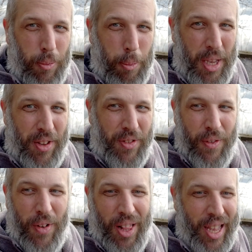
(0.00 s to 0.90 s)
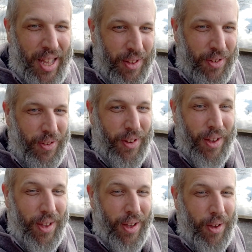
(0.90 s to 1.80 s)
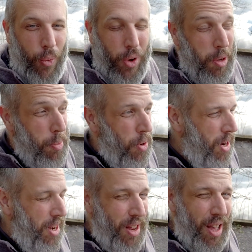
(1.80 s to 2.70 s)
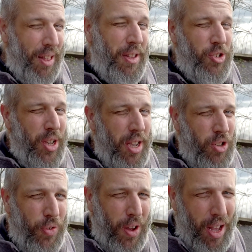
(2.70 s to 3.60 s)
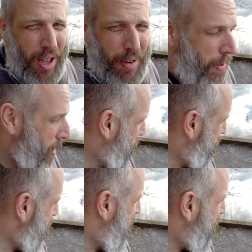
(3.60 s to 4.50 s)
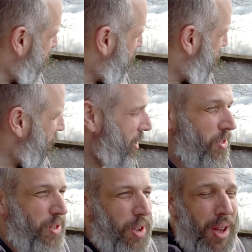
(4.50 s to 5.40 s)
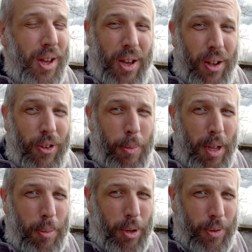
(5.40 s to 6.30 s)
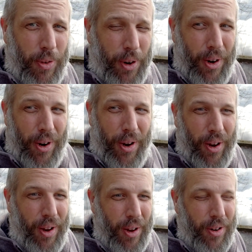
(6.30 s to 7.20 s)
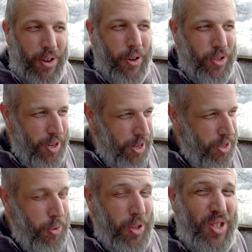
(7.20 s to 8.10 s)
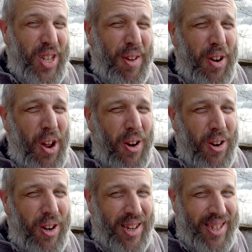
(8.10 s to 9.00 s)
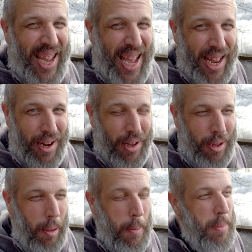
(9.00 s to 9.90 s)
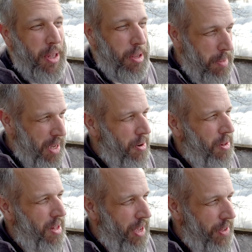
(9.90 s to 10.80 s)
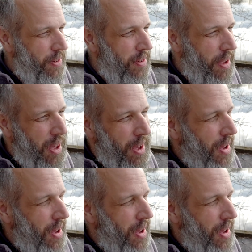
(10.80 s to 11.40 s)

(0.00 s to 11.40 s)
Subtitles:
this beast of a lens, when you put it on the GH5 with my Viltrox Speedbooster, turns it into a 710mm lens.